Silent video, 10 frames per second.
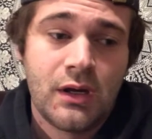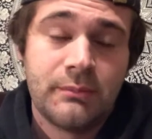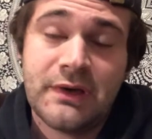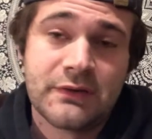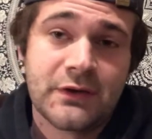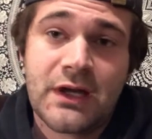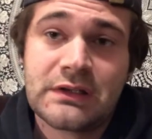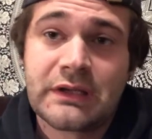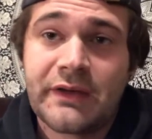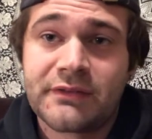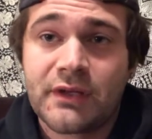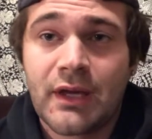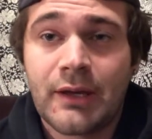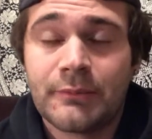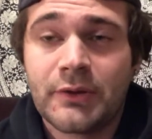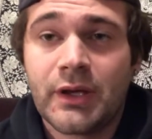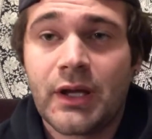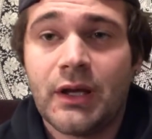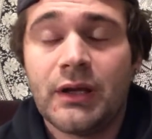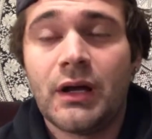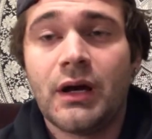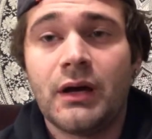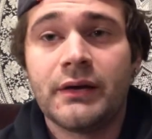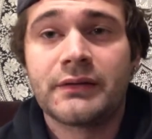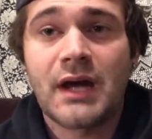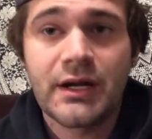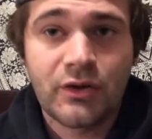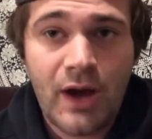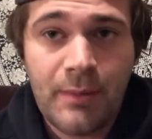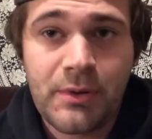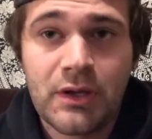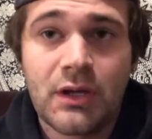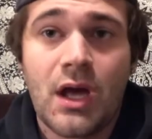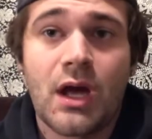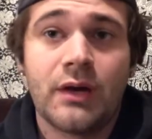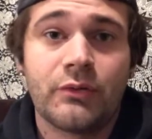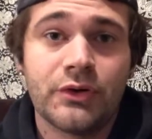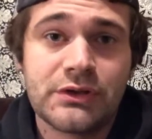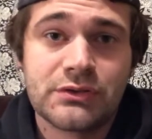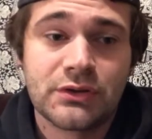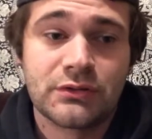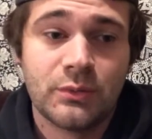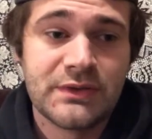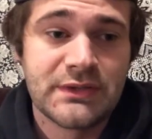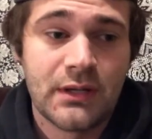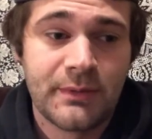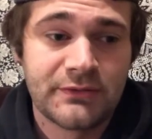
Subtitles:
Basically, I just got scammed, and it's kind of crappy. It really took the winds out of my